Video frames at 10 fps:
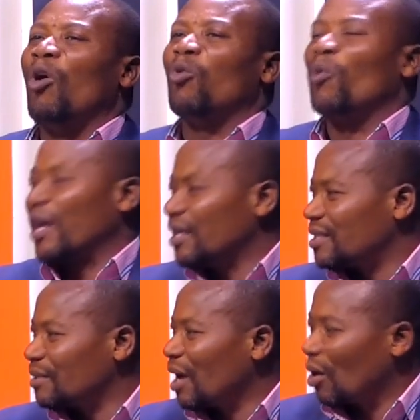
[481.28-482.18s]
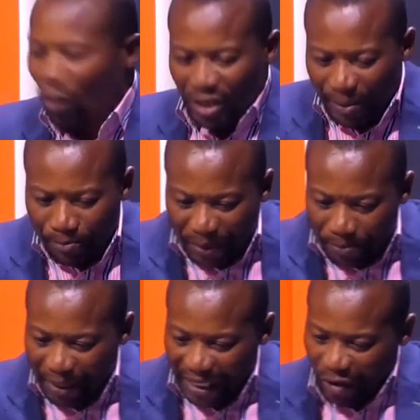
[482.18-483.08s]
weight according to the
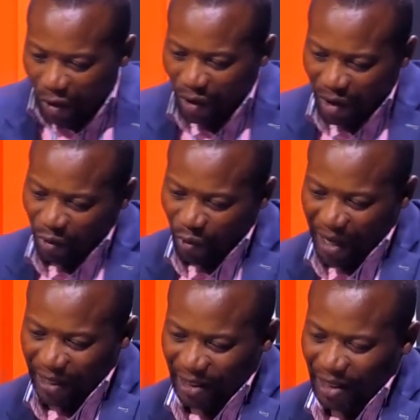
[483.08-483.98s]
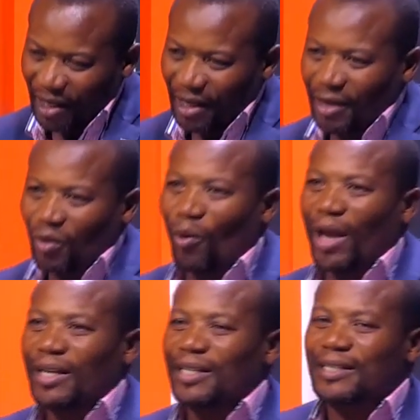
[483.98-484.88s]
biblical way
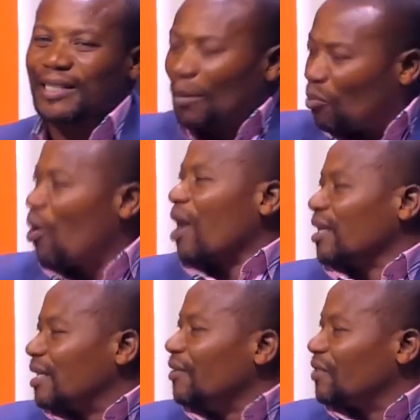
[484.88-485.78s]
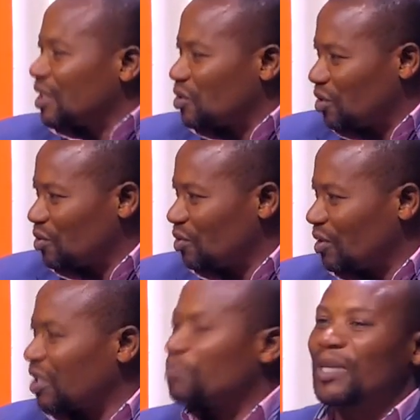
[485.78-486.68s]
when someone gives it to you,
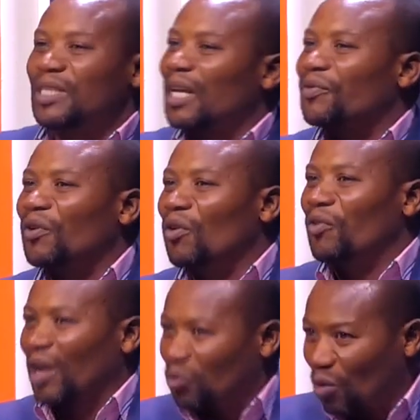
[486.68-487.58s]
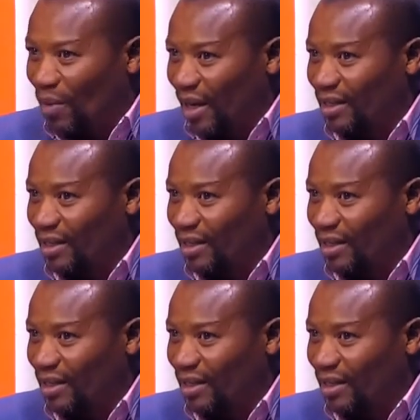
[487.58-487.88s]
especially for a woman.